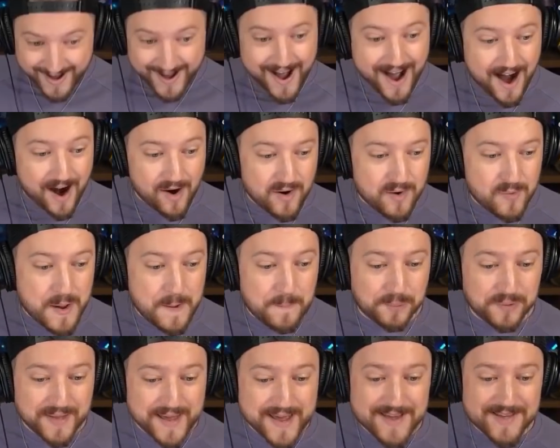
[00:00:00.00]
How are we
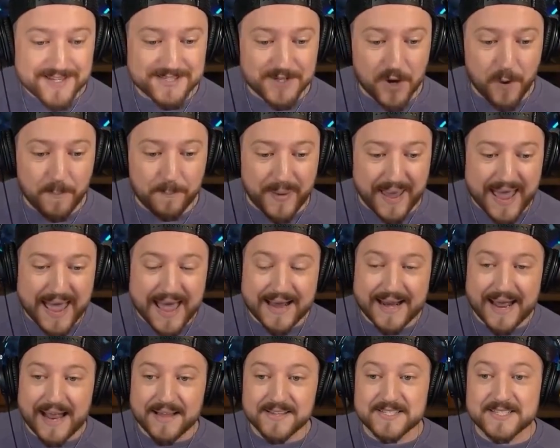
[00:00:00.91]
playing so
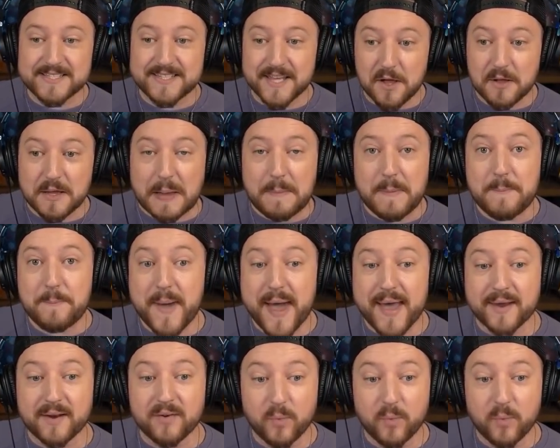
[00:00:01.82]
bad and still coming back and